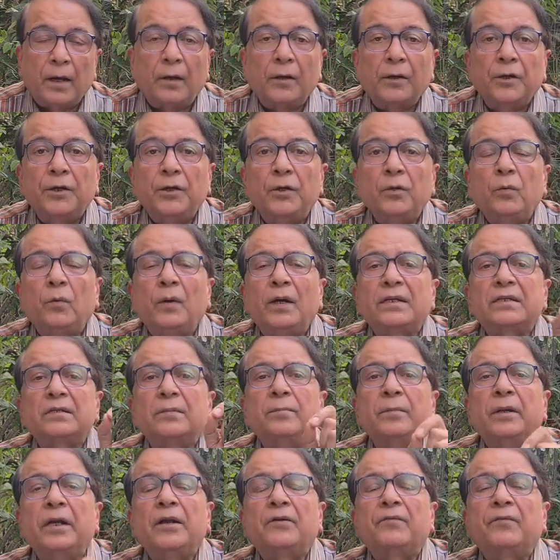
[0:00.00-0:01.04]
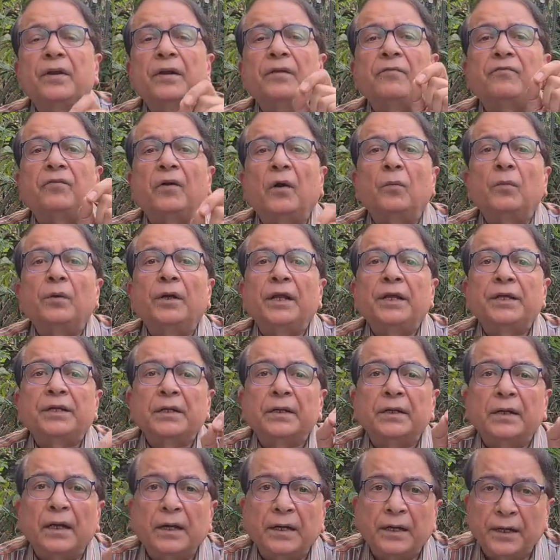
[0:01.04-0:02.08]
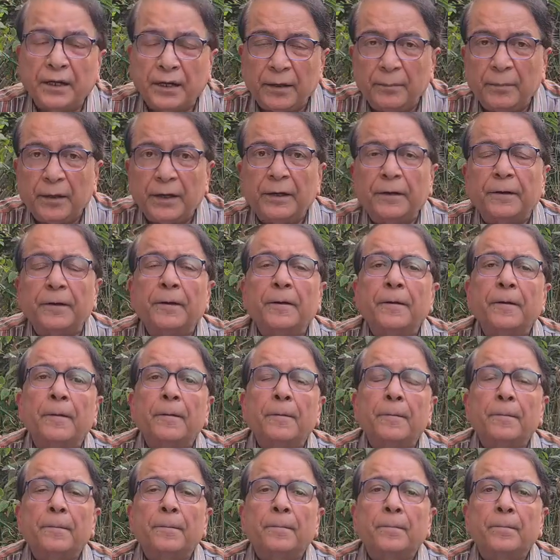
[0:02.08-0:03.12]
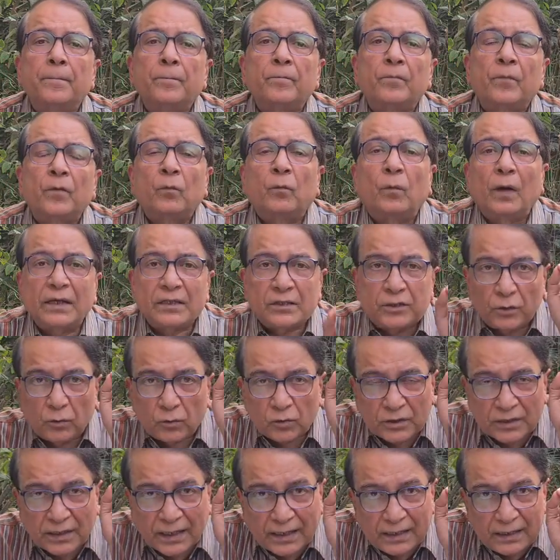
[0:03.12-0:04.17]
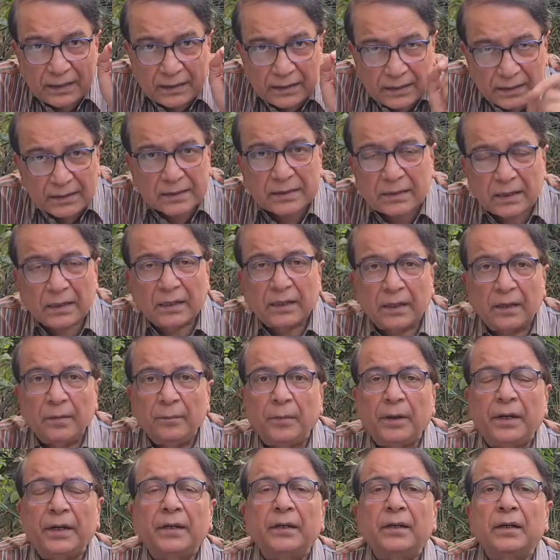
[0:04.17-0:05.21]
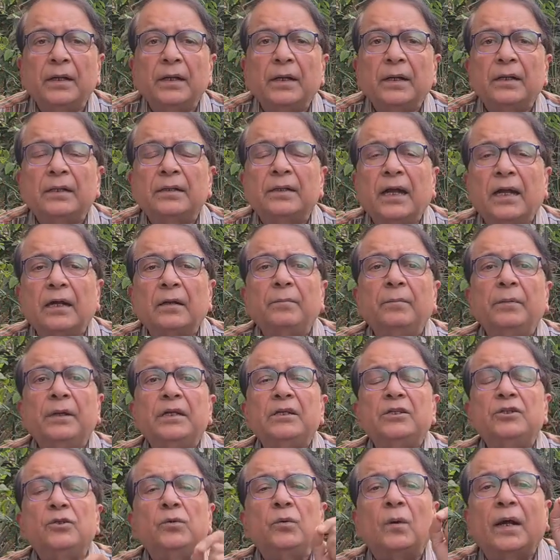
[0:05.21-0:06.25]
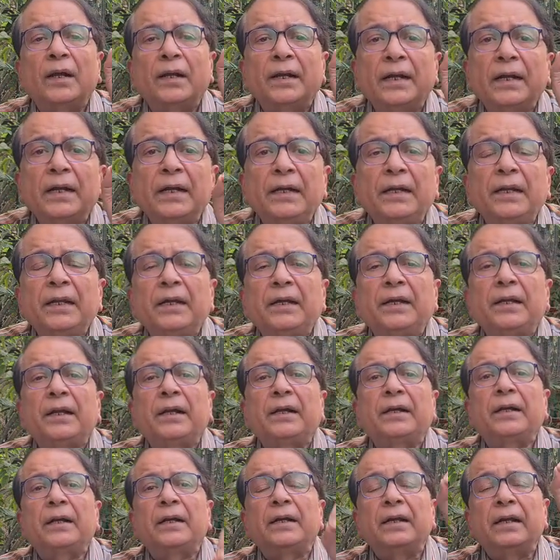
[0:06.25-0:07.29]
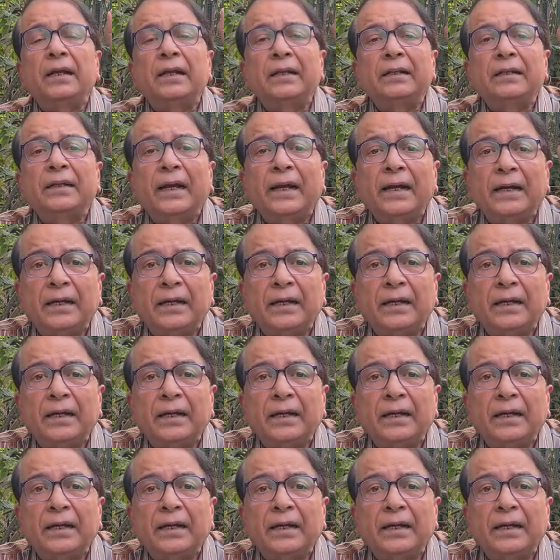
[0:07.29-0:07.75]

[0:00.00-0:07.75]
US Military Foundation Agreement. Once you sign this agreement, that means you are integrated in their